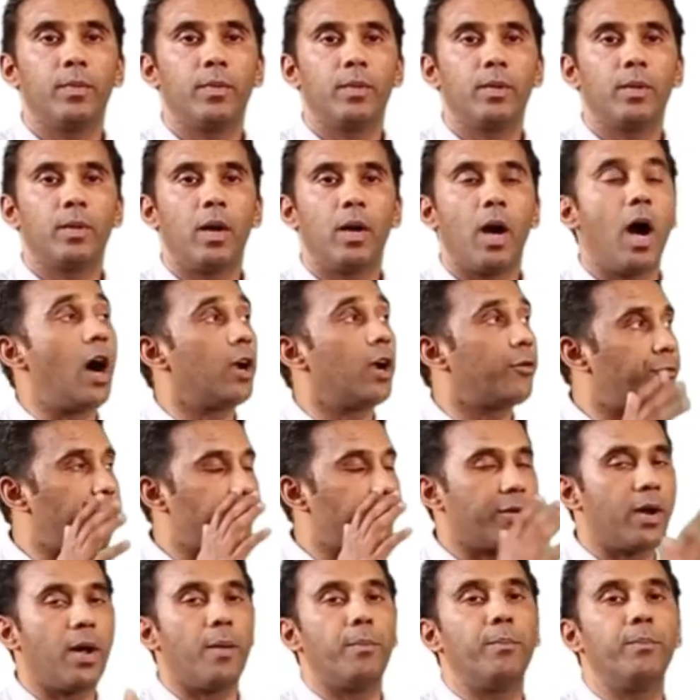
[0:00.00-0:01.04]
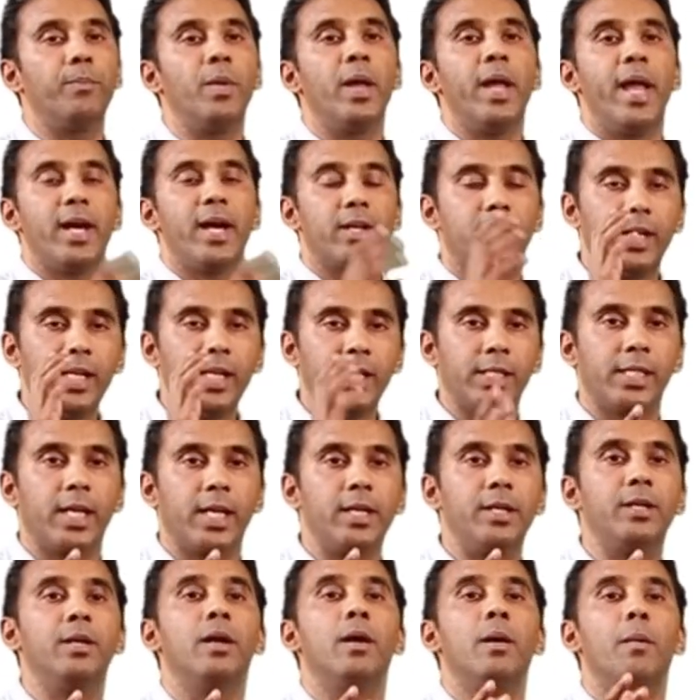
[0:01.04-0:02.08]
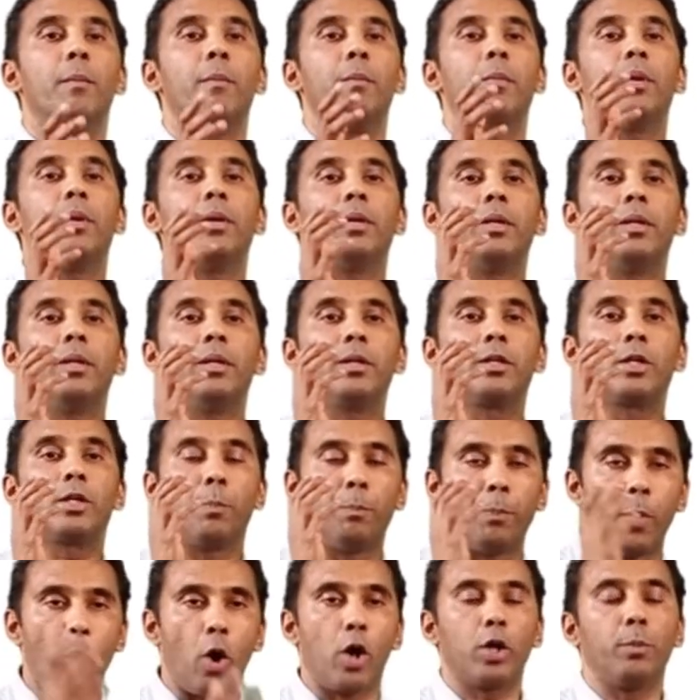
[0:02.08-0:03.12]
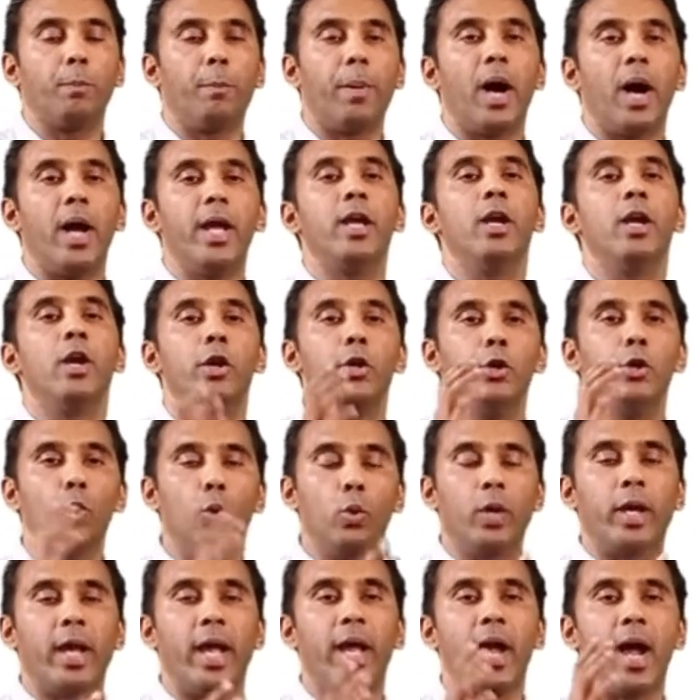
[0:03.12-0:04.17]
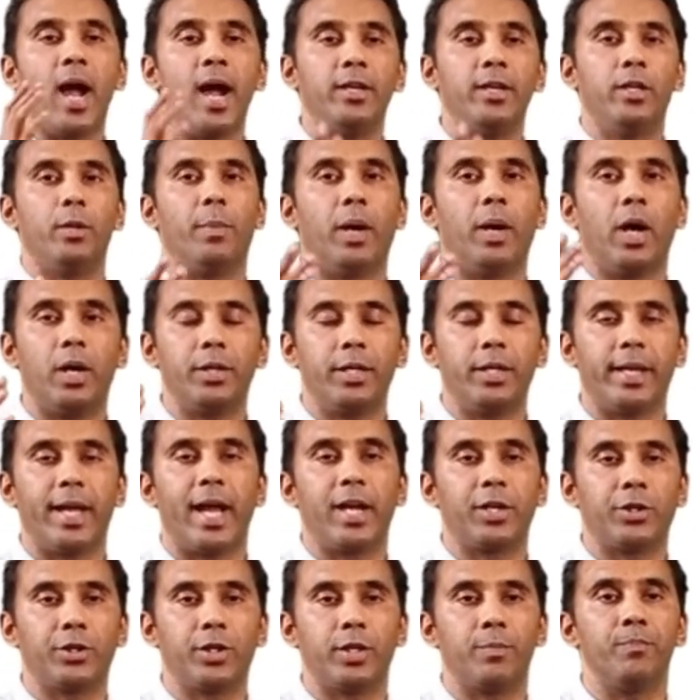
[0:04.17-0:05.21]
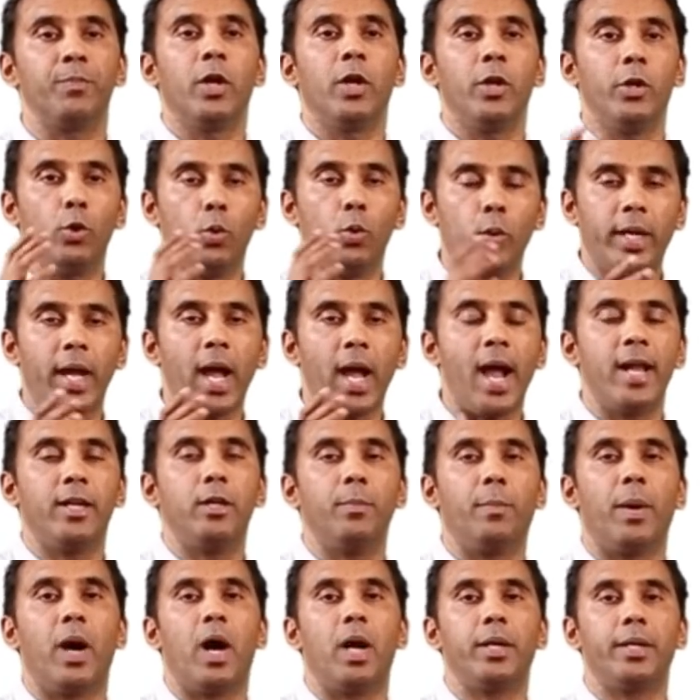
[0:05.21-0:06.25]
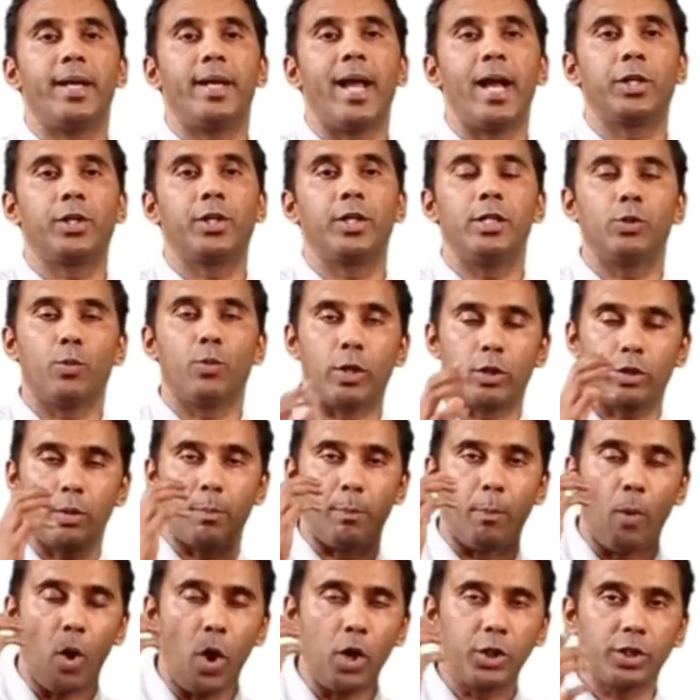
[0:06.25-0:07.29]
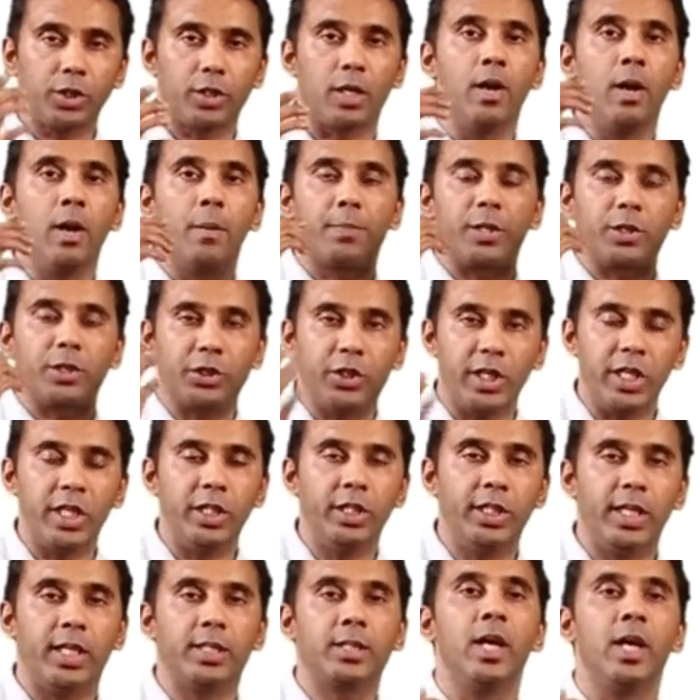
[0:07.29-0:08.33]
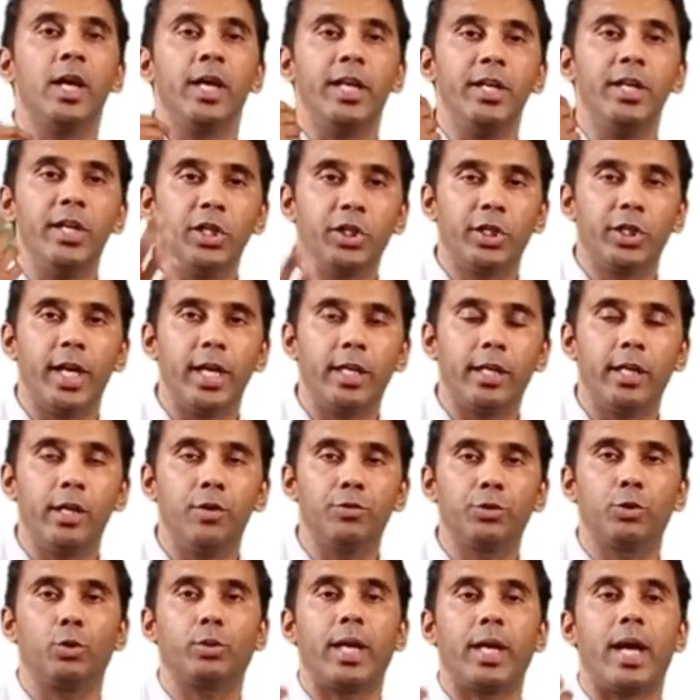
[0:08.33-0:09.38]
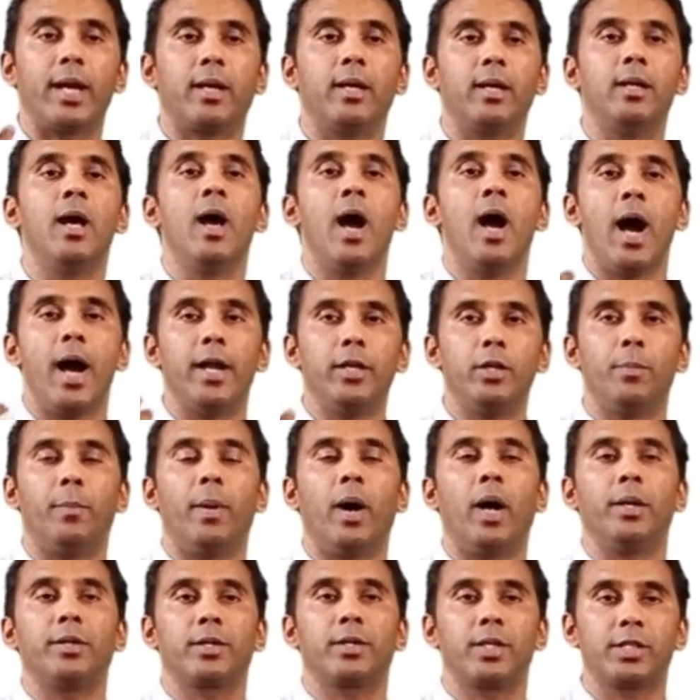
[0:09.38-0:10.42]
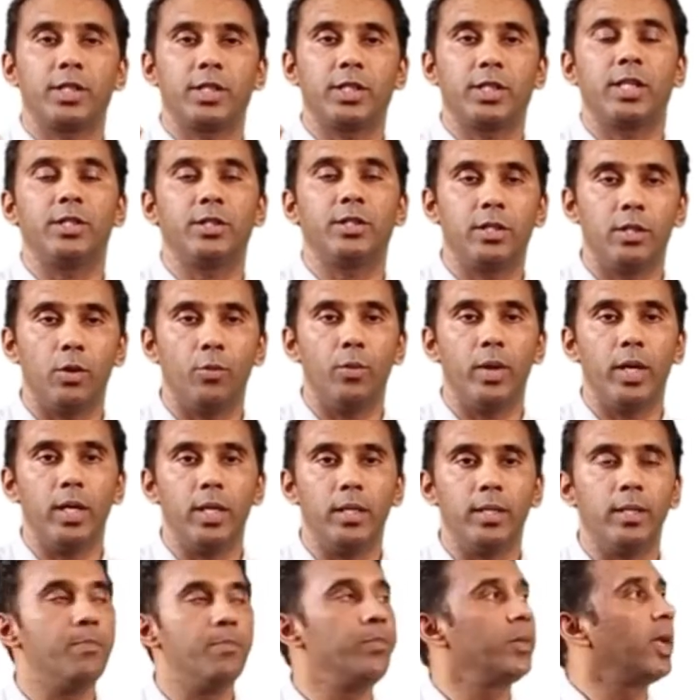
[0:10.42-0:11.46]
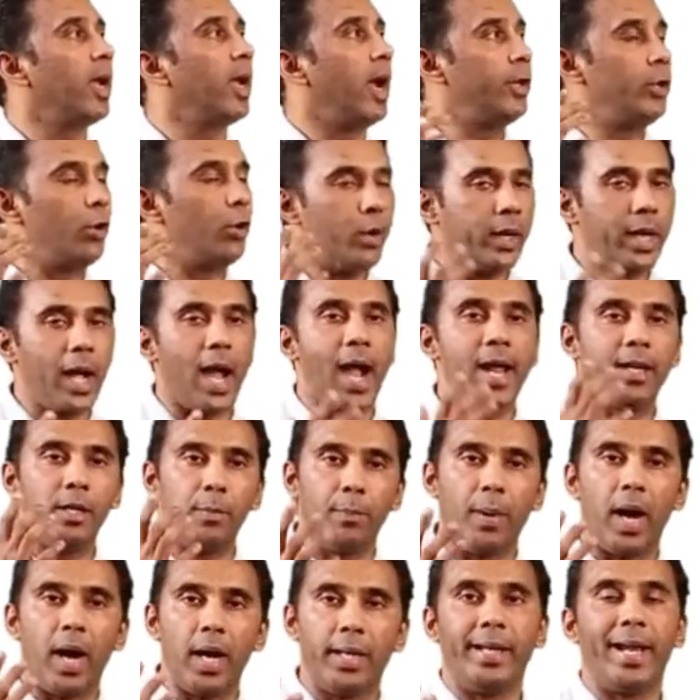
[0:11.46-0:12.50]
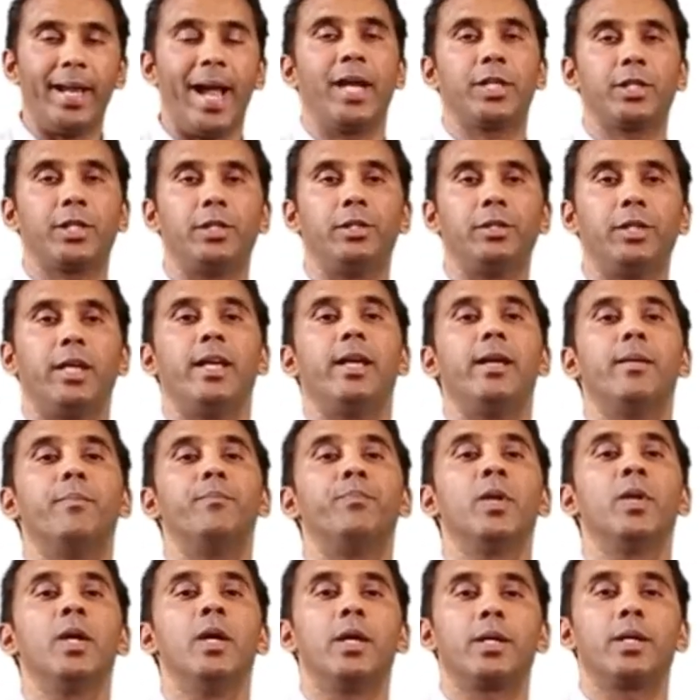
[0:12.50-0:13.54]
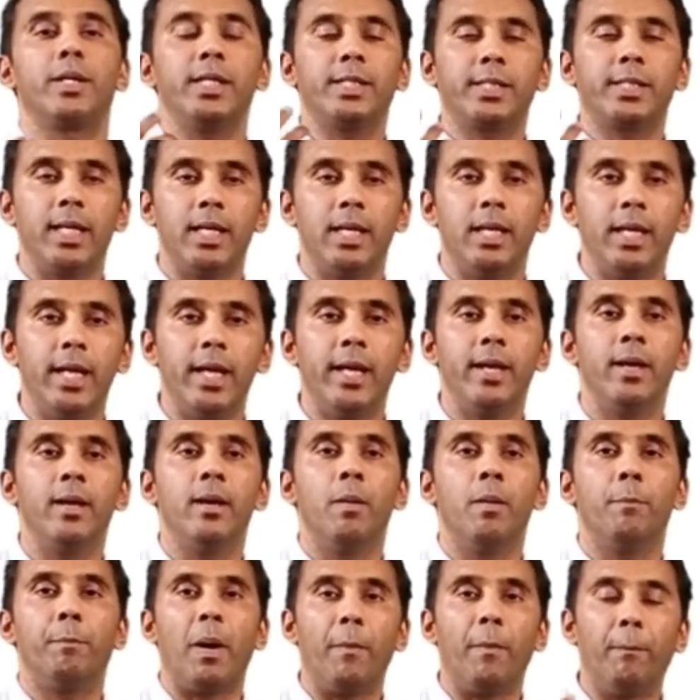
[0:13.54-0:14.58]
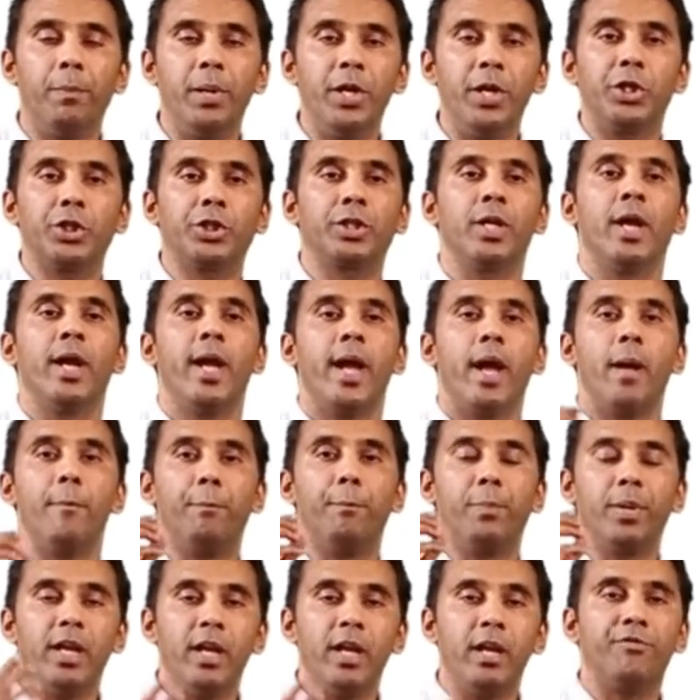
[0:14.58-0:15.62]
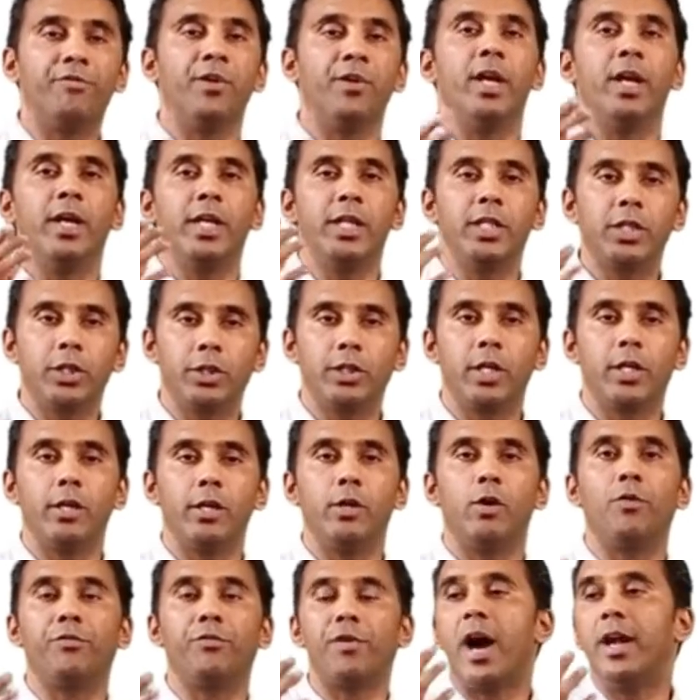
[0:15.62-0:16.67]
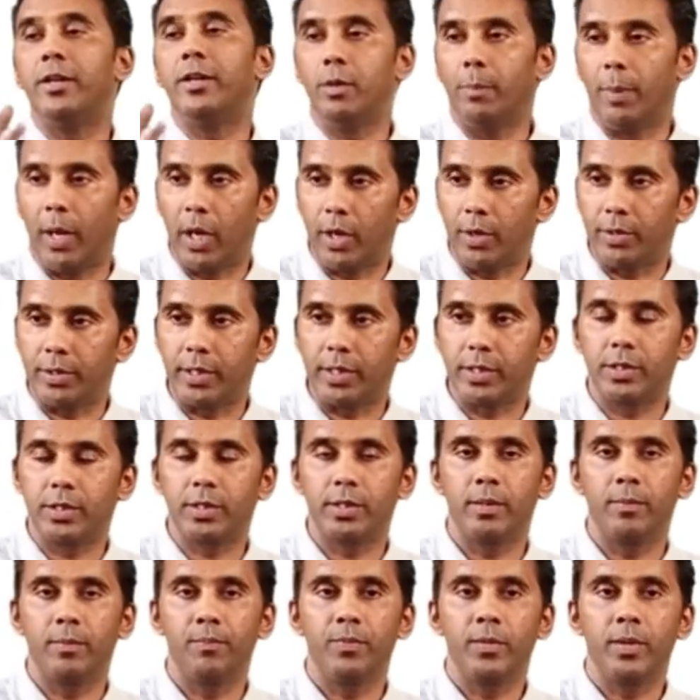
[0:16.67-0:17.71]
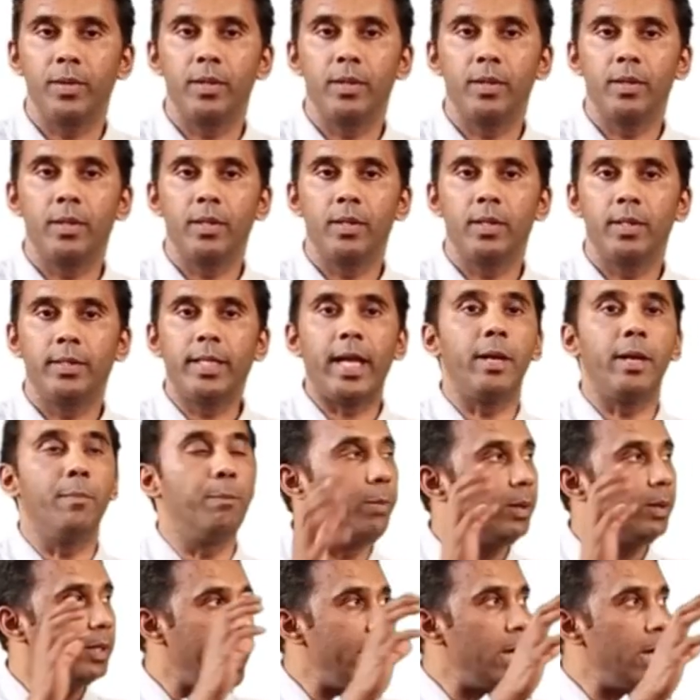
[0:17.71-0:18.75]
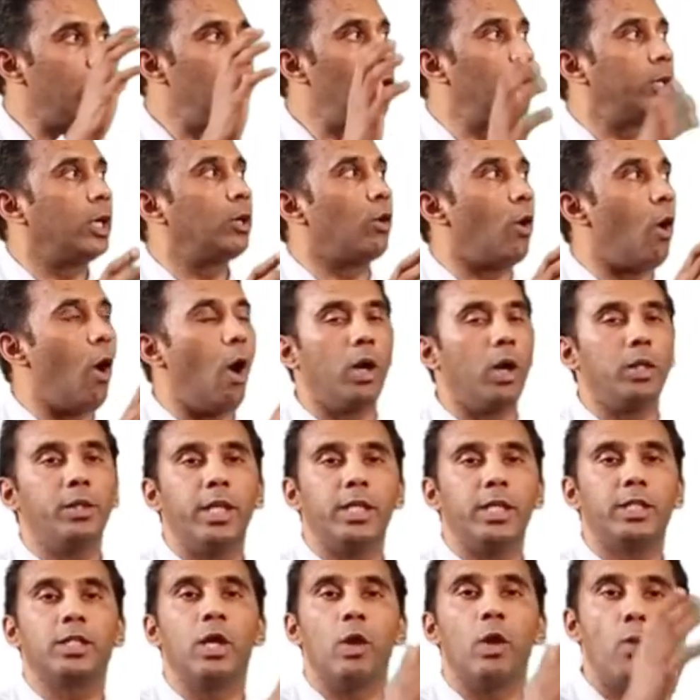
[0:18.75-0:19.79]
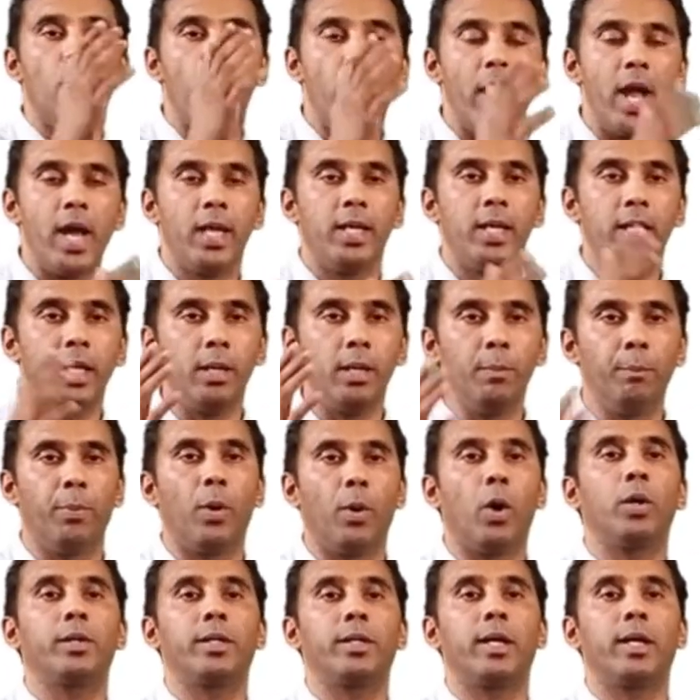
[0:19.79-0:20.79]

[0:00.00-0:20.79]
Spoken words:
are from a recent report by UK Antibiotic Action. UK Antibiotic Action is one of the most prestigious initiatives to tackle antibiotic resistance in the world. And UK Antibiotic Action team recently published a brief history of antibiotics. They included all these very important